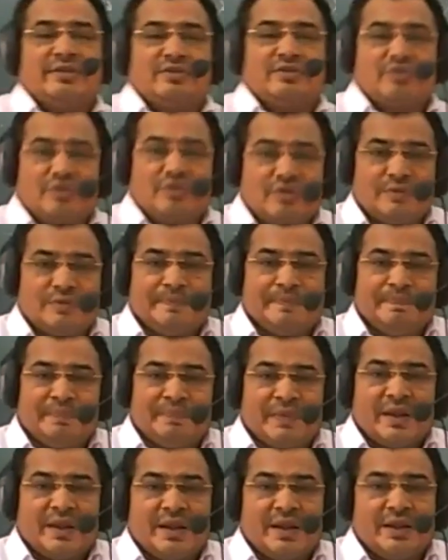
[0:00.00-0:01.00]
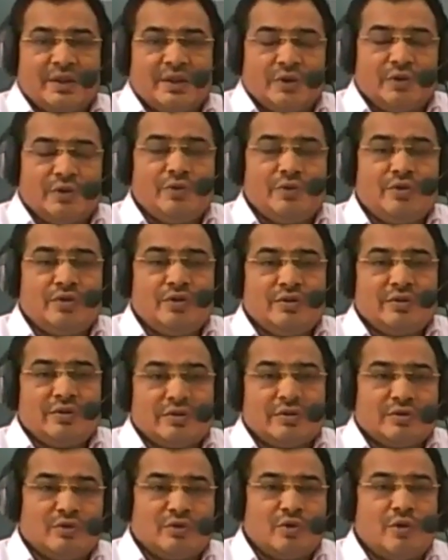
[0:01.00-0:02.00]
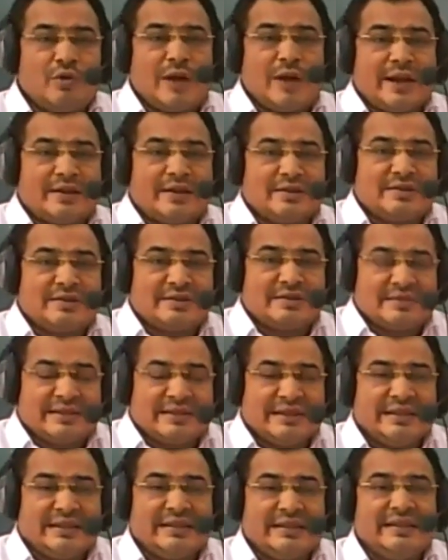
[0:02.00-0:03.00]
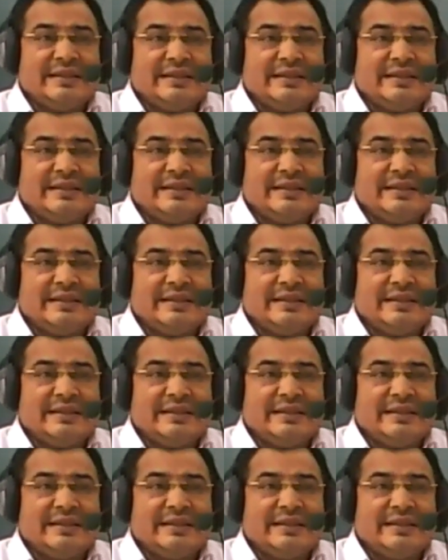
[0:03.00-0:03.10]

So you go and see